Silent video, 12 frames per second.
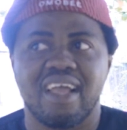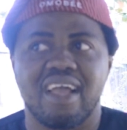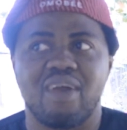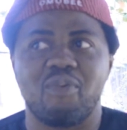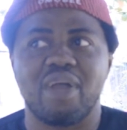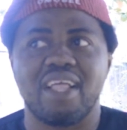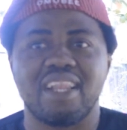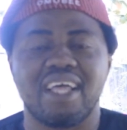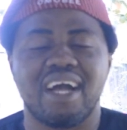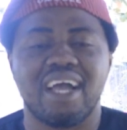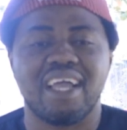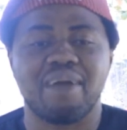
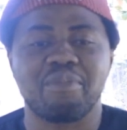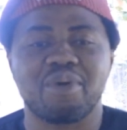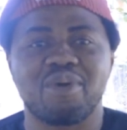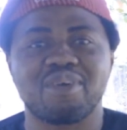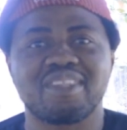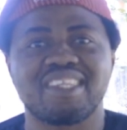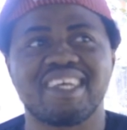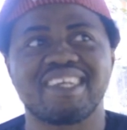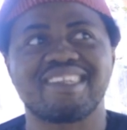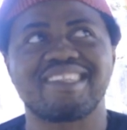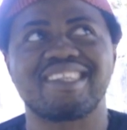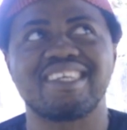Well, I am
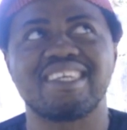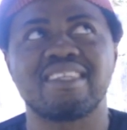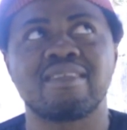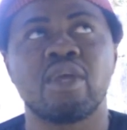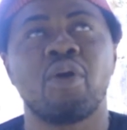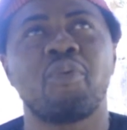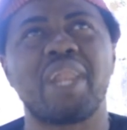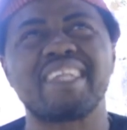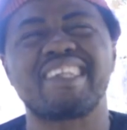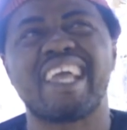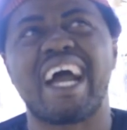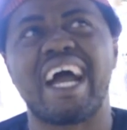contesting. Will I
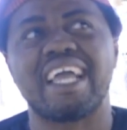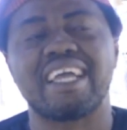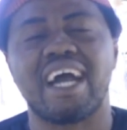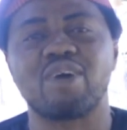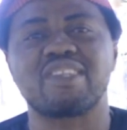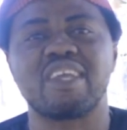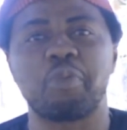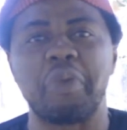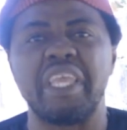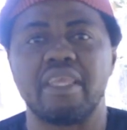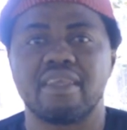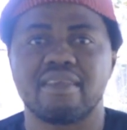say hi? I'll say
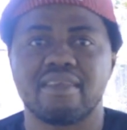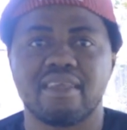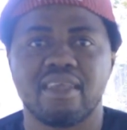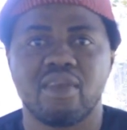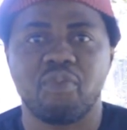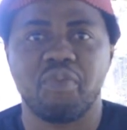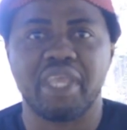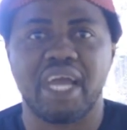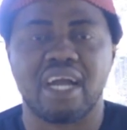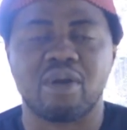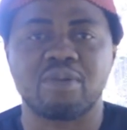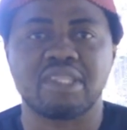we. We
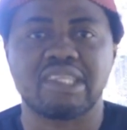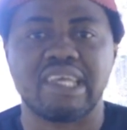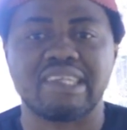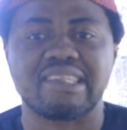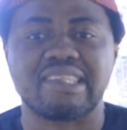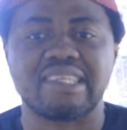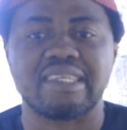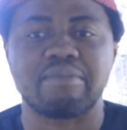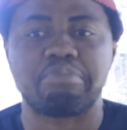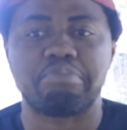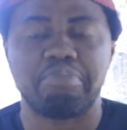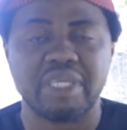are
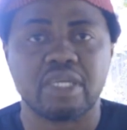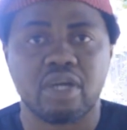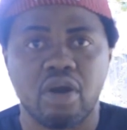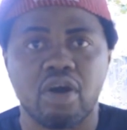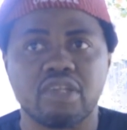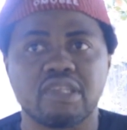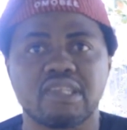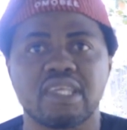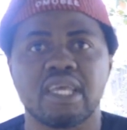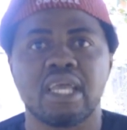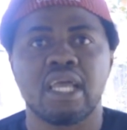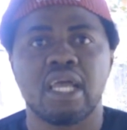contesting because
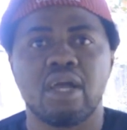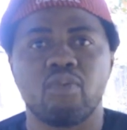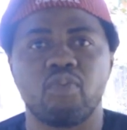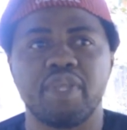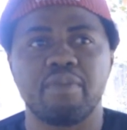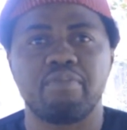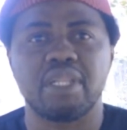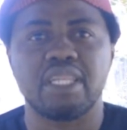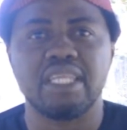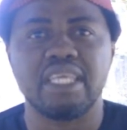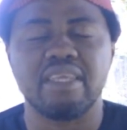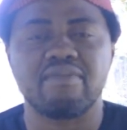we
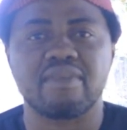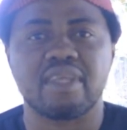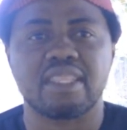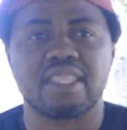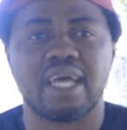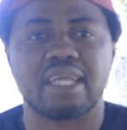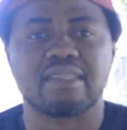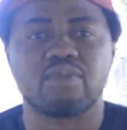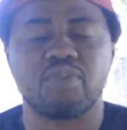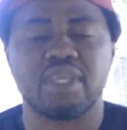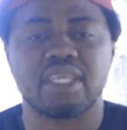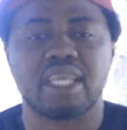believe
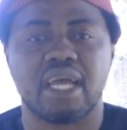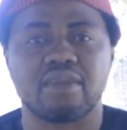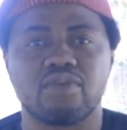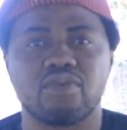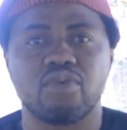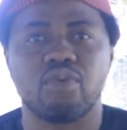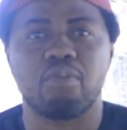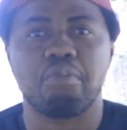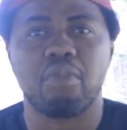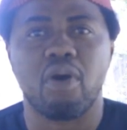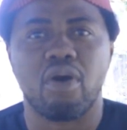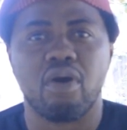that we can do
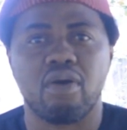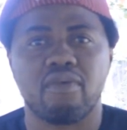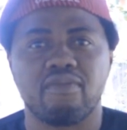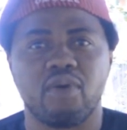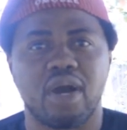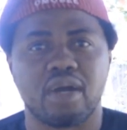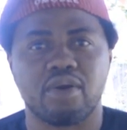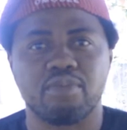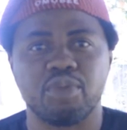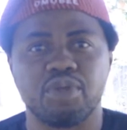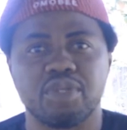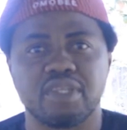more for our
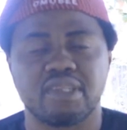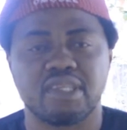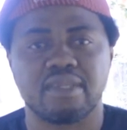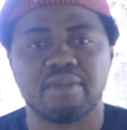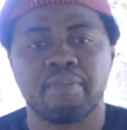community.